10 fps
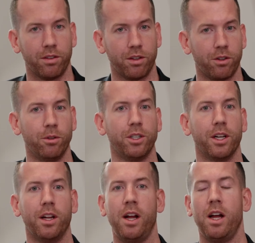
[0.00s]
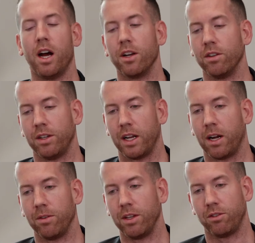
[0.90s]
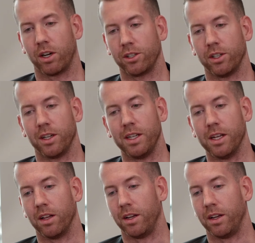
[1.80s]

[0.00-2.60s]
institution, understand how they structure a deal.